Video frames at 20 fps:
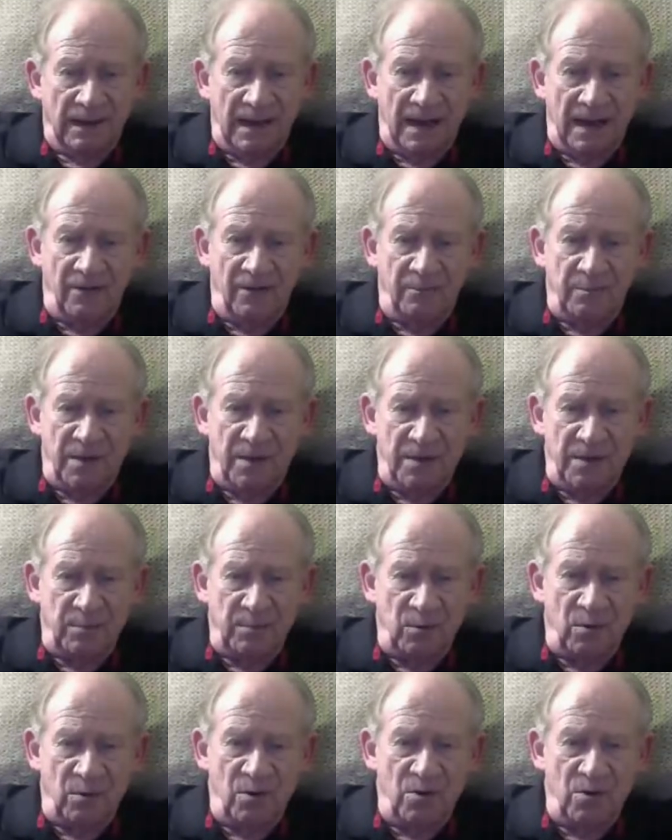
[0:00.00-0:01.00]
out of
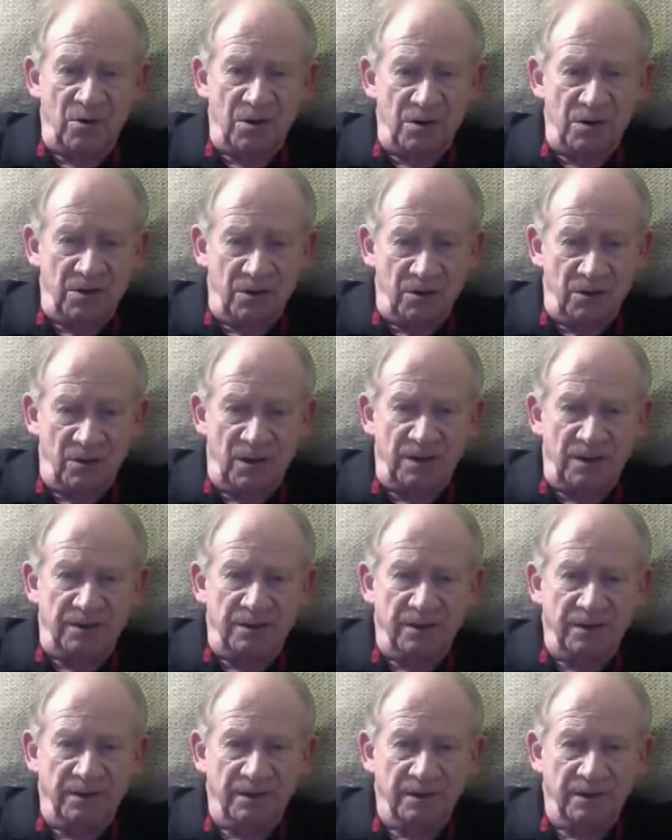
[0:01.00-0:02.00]
people who can do it